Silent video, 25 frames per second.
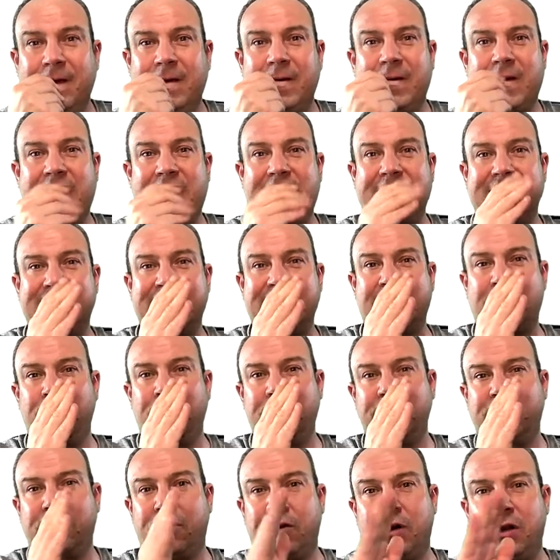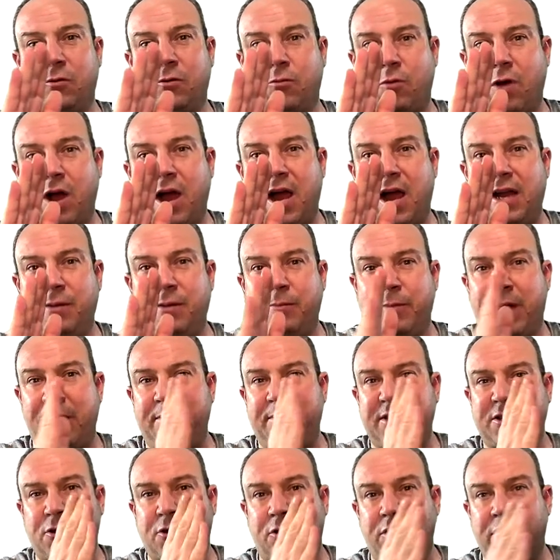right? It's not only turning right, it might
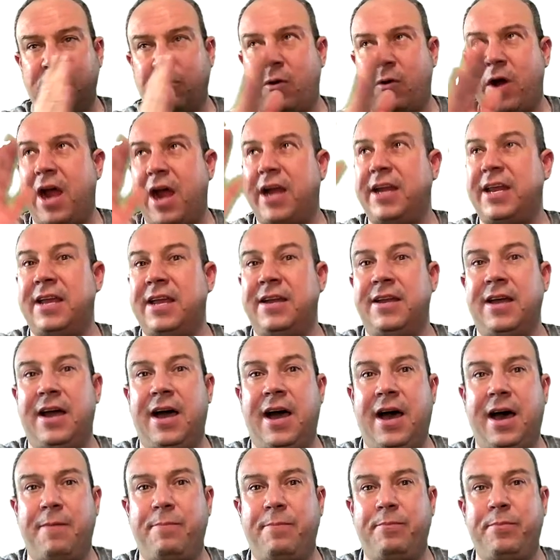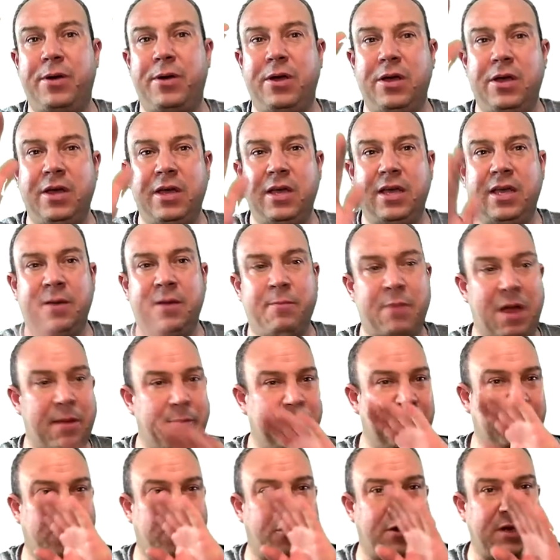be turning right and up, it might
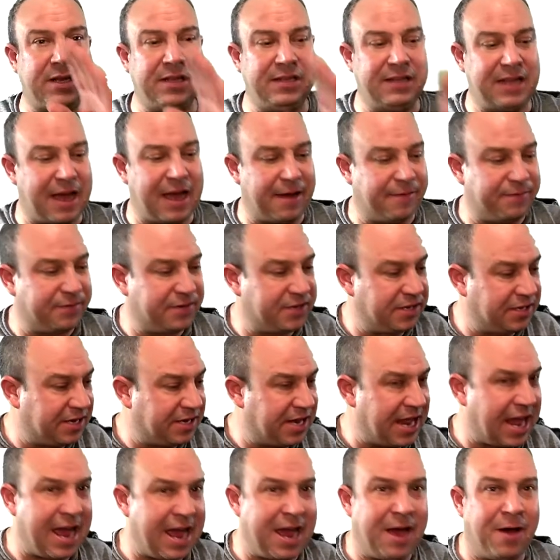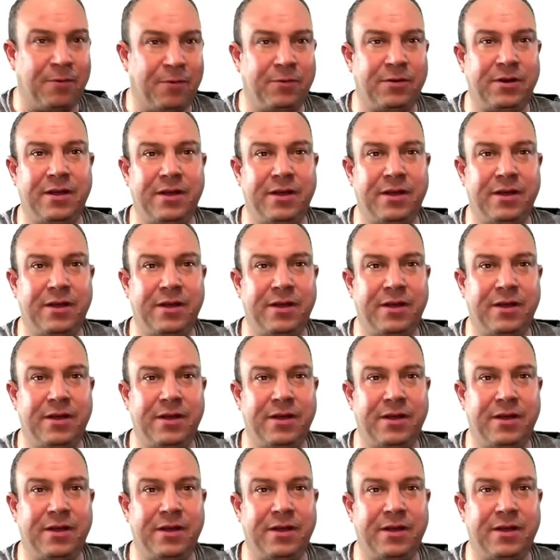be turning left and down,